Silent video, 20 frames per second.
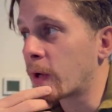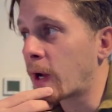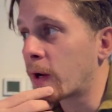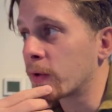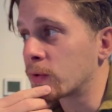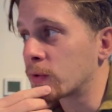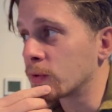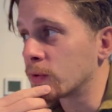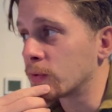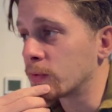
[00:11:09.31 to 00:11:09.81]
how
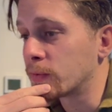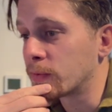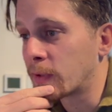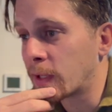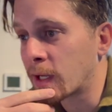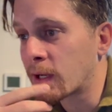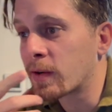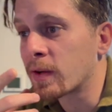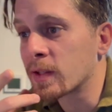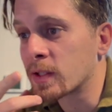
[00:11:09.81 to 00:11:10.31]
to
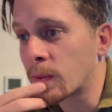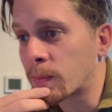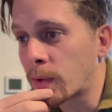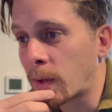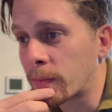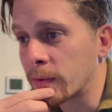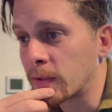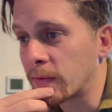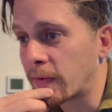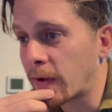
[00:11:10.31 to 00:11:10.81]
increase the
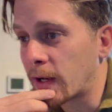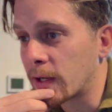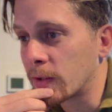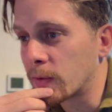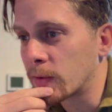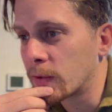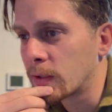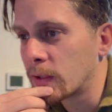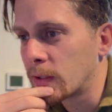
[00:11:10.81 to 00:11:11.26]
property value.